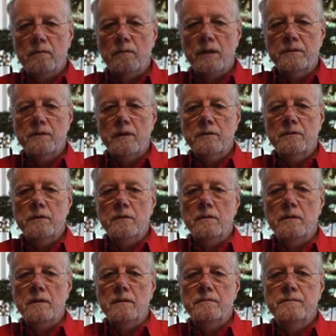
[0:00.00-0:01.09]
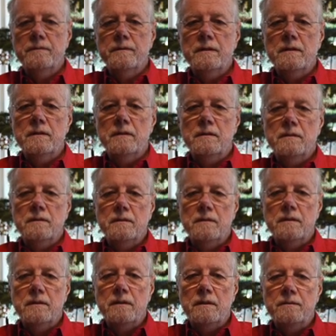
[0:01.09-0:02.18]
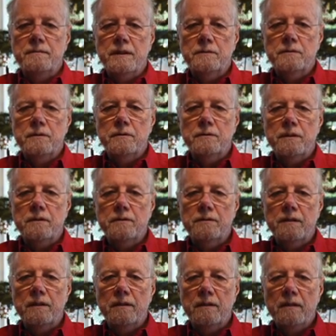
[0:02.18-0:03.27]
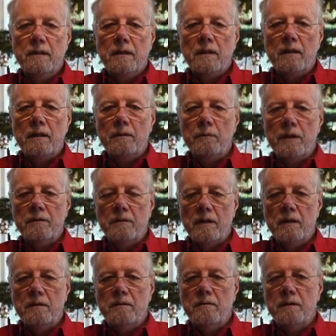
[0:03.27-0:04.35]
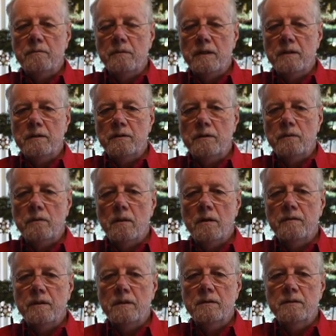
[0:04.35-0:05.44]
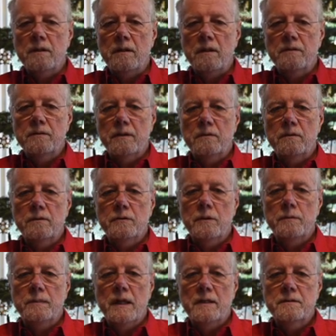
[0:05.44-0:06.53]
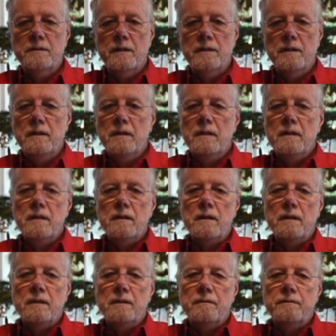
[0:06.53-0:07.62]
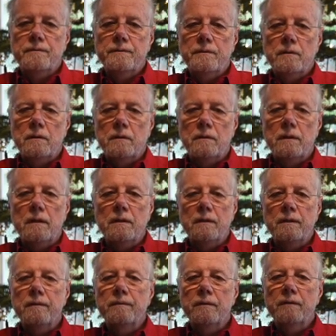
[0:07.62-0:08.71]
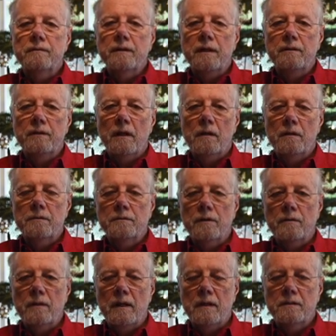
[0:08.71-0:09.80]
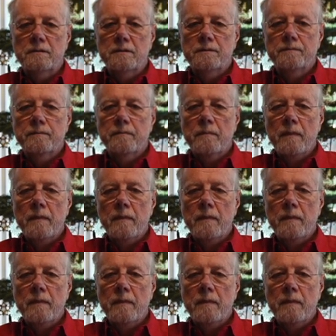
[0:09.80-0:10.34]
What's also of interest is that we think that we can do all of this in a single tube assay for $10 or less.